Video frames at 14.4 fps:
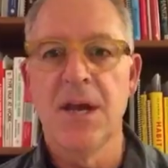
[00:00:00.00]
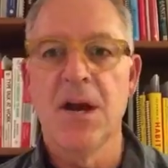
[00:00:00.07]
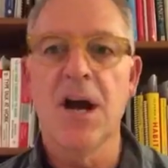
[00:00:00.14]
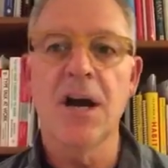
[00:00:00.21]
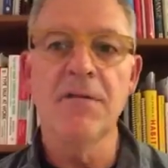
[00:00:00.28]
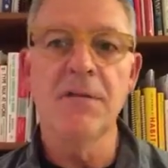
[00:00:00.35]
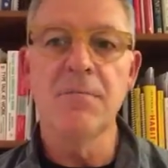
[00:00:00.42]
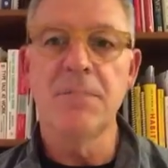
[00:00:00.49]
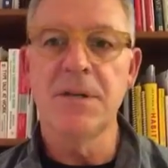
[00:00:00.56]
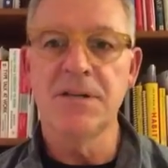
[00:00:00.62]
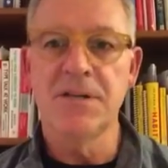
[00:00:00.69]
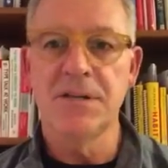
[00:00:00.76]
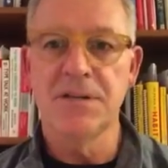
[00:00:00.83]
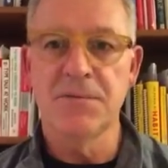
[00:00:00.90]
Harvard
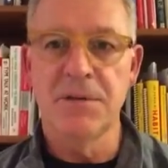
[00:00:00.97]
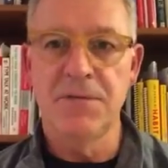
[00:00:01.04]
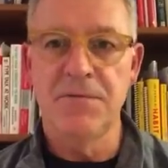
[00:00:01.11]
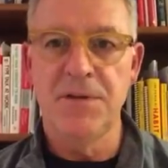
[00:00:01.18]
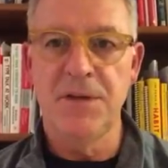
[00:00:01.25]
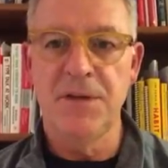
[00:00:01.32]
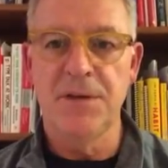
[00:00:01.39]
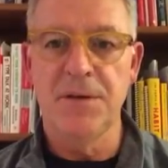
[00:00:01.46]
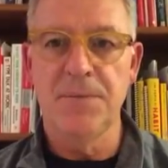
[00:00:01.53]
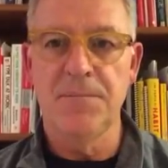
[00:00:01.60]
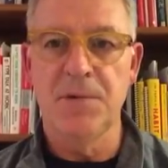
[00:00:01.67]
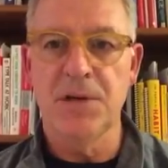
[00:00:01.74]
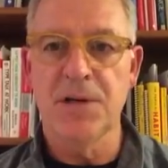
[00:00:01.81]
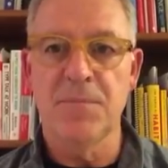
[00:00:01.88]
Business
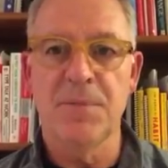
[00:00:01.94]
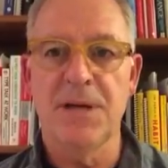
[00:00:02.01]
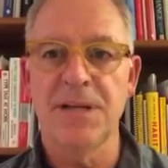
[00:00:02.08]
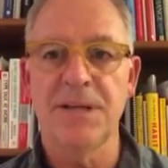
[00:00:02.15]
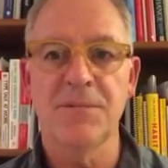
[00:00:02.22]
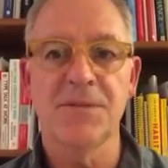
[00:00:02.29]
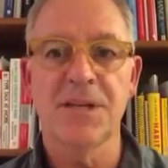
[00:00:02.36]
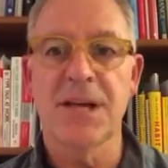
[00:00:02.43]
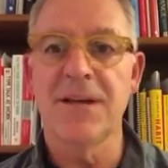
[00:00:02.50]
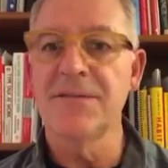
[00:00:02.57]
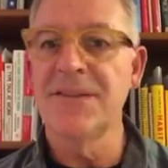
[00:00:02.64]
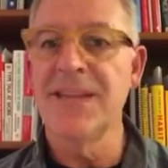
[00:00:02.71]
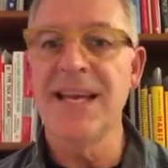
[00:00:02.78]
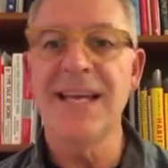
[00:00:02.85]
Review took it upon
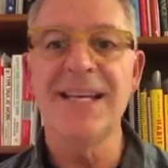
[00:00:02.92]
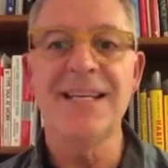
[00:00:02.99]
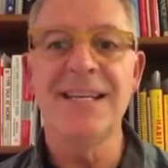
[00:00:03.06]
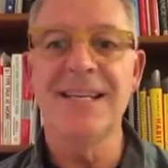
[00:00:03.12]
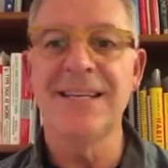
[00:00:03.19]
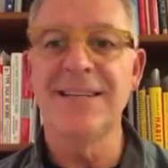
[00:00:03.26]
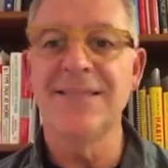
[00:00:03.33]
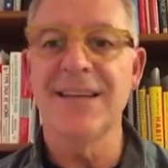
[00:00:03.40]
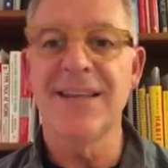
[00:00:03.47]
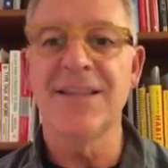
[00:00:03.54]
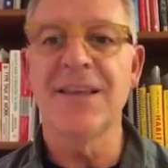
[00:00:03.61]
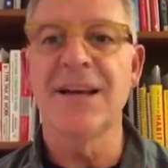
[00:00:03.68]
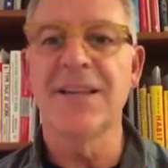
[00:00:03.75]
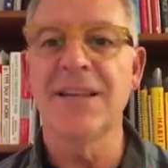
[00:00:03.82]
themselves. They
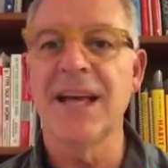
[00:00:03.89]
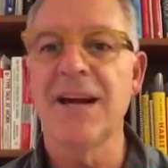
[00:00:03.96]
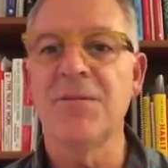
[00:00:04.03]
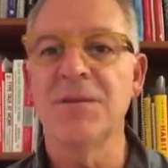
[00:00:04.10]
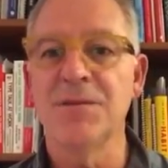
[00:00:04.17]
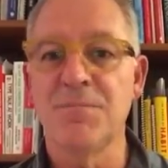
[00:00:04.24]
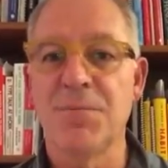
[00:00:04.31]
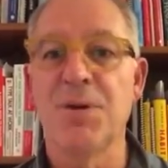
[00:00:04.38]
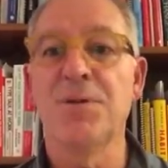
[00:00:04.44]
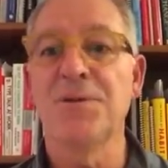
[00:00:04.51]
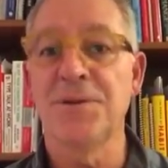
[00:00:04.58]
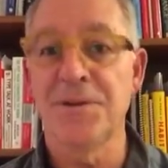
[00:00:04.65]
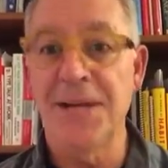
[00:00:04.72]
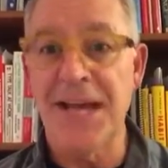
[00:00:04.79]
thought that was
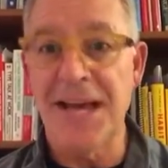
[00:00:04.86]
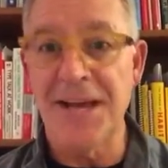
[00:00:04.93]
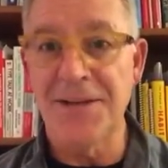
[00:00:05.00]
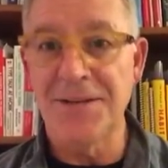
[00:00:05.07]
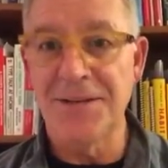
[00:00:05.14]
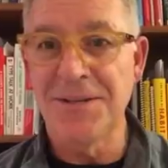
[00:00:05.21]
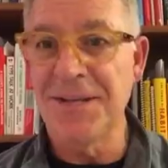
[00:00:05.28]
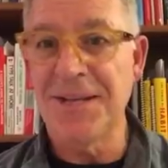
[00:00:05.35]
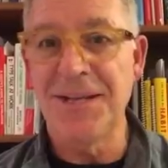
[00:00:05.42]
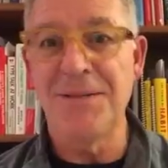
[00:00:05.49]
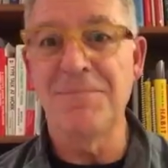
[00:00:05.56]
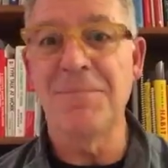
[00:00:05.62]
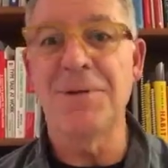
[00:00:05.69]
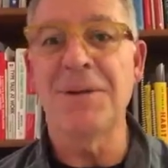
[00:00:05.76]
Boulder Dash. They
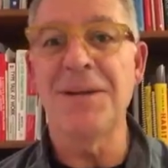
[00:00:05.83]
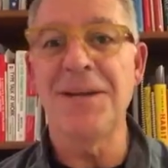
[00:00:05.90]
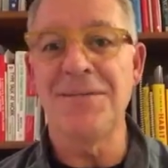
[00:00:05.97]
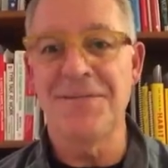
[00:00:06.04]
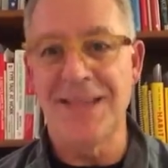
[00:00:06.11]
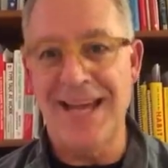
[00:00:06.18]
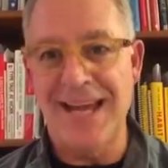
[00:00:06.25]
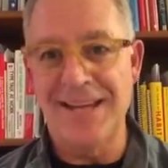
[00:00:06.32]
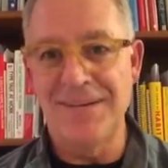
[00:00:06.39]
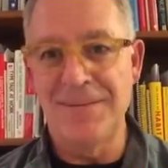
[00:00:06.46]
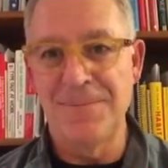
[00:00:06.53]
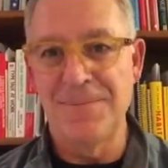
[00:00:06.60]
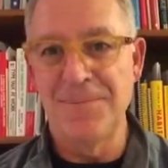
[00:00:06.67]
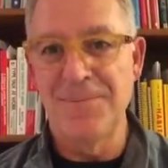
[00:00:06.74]
didn't believe that.